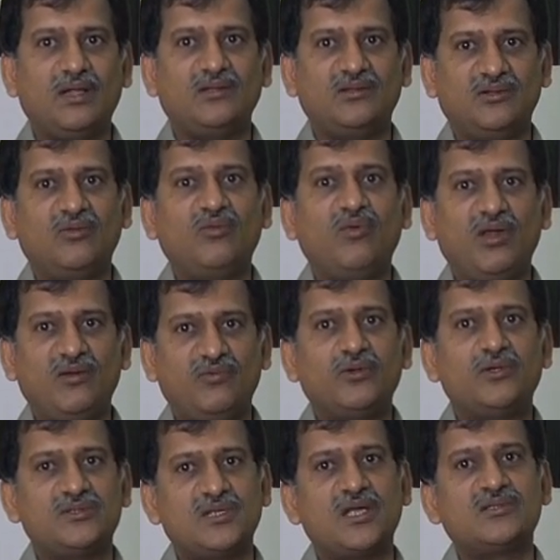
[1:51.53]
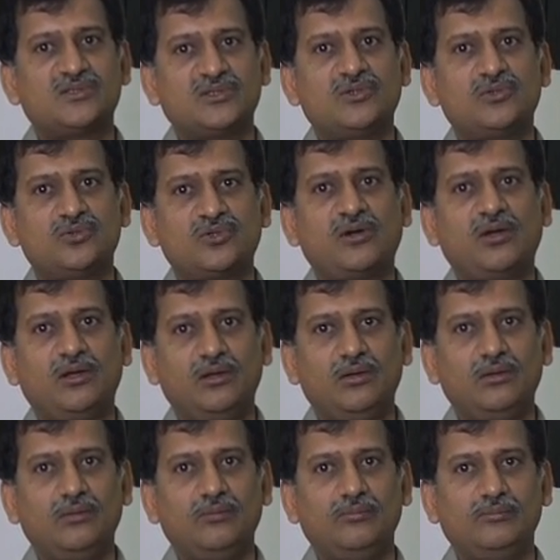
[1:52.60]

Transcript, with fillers: rather than wait for disaster to strike.